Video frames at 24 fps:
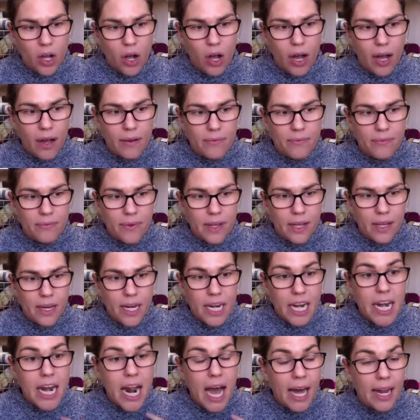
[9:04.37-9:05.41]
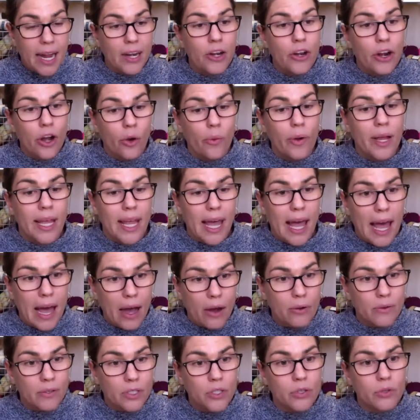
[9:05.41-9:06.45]
off not knowing
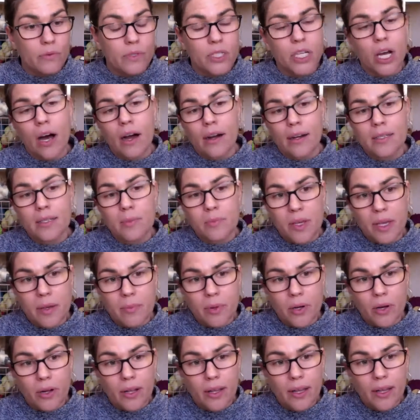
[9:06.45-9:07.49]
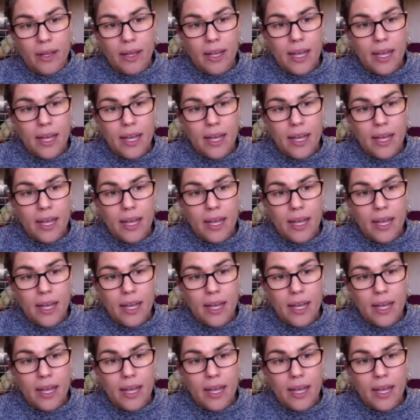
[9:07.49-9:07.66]
how to talk to people.